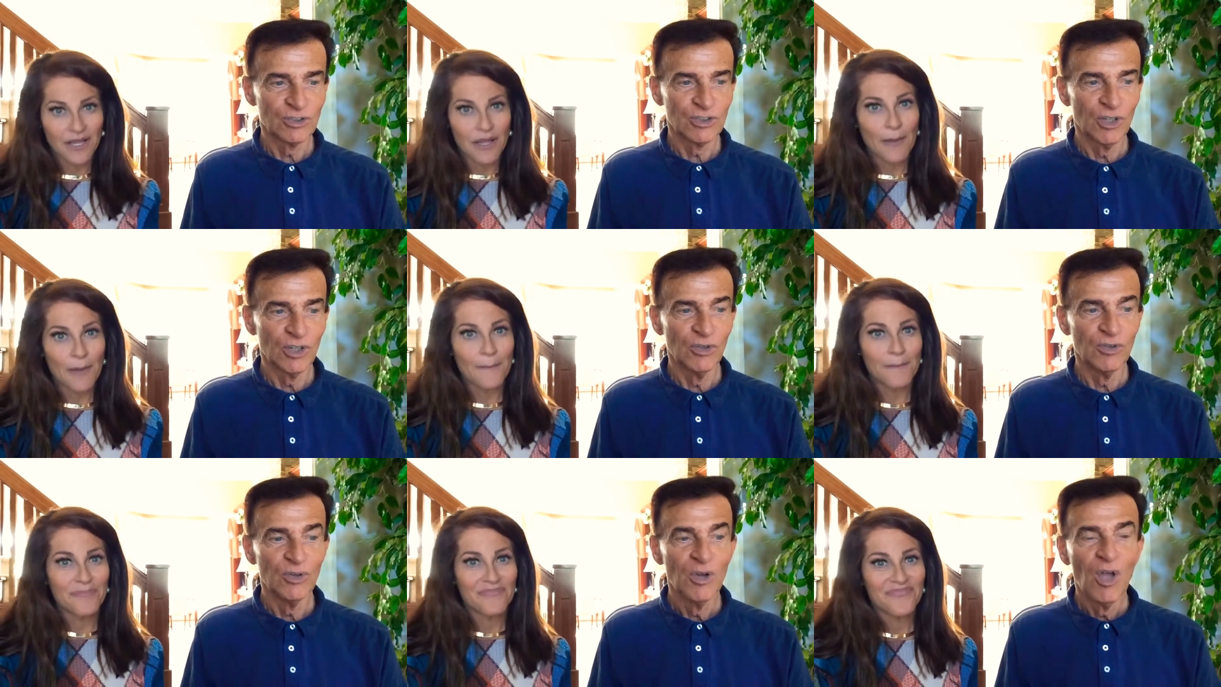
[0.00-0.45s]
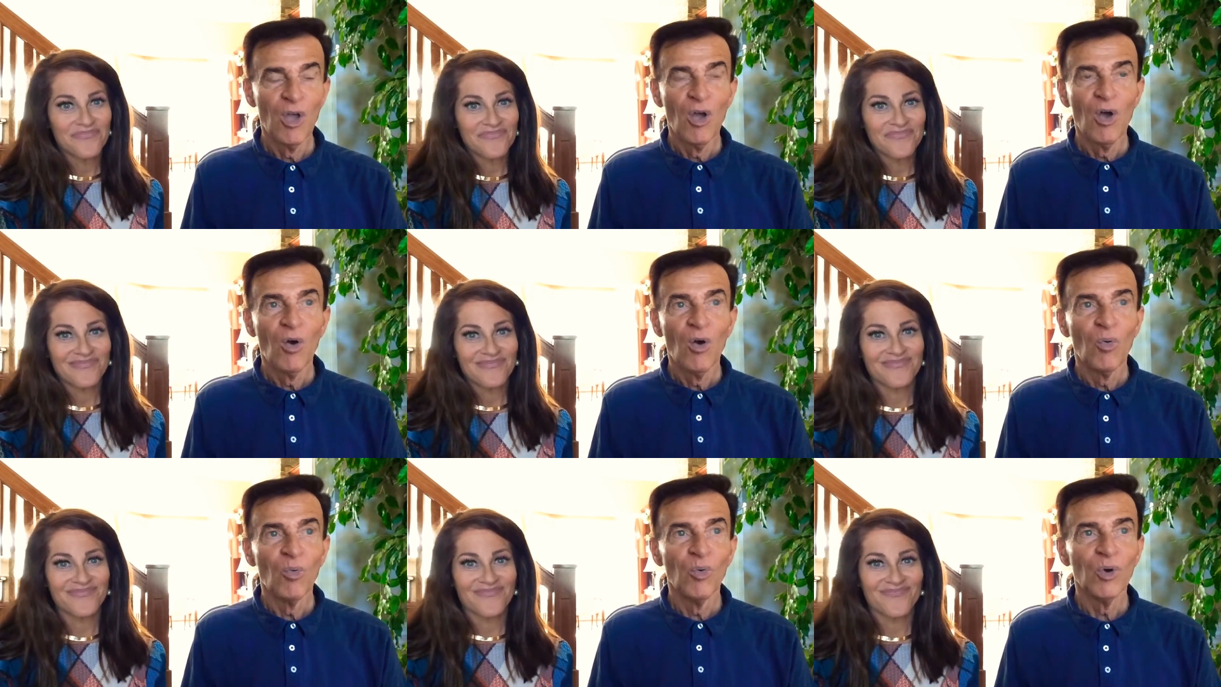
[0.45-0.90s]
Speaker 1: So,
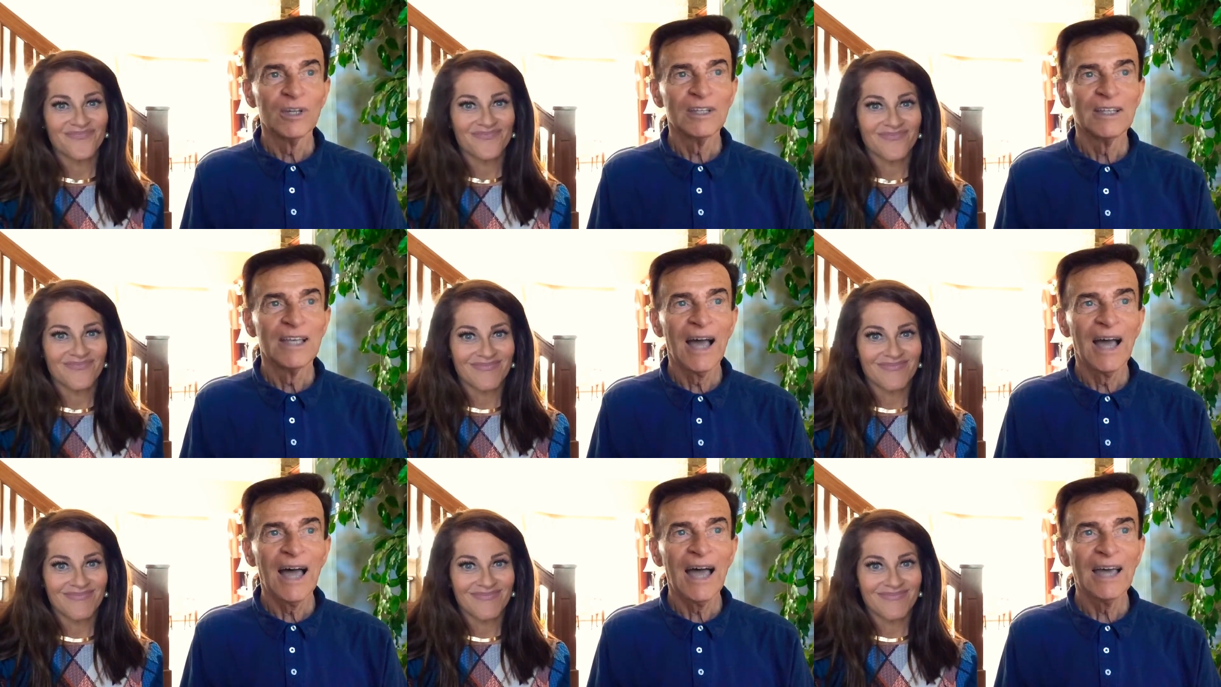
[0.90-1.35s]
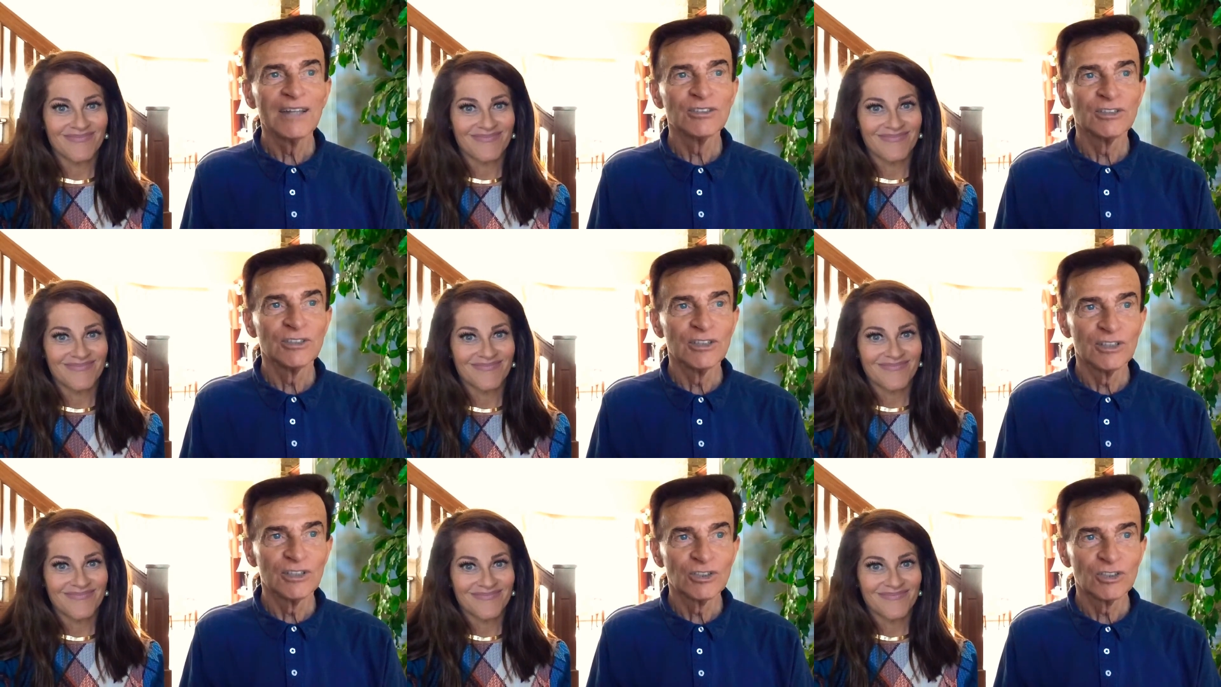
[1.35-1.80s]
what
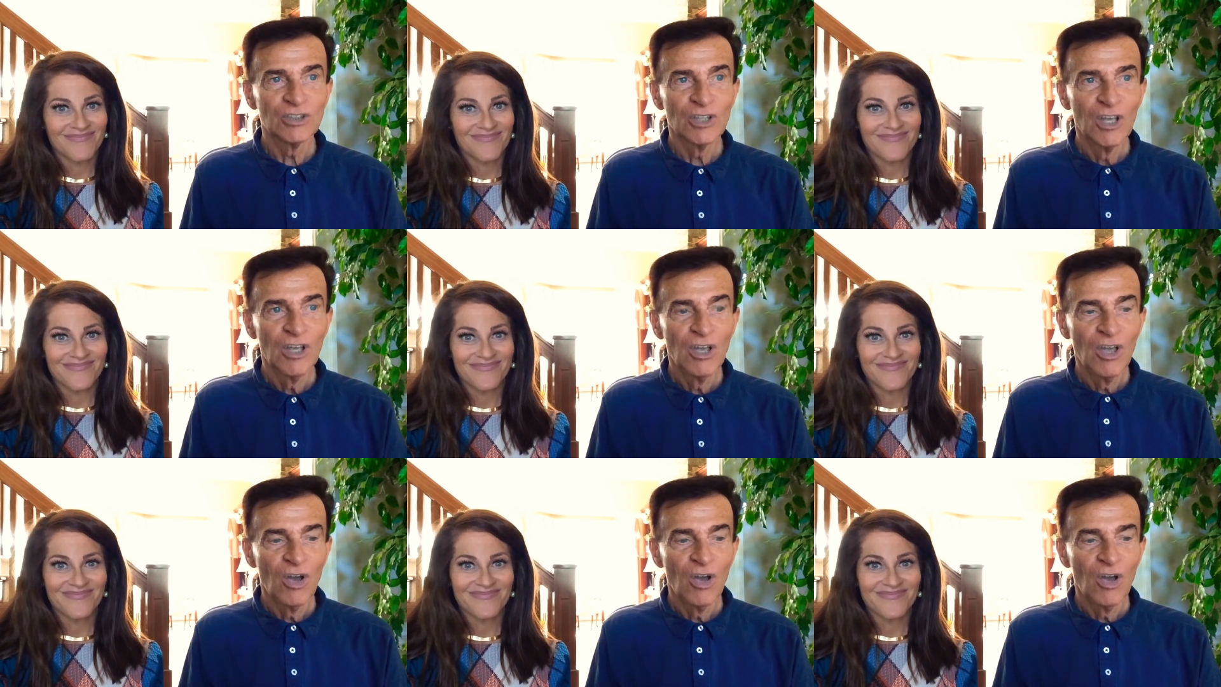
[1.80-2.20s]
guides us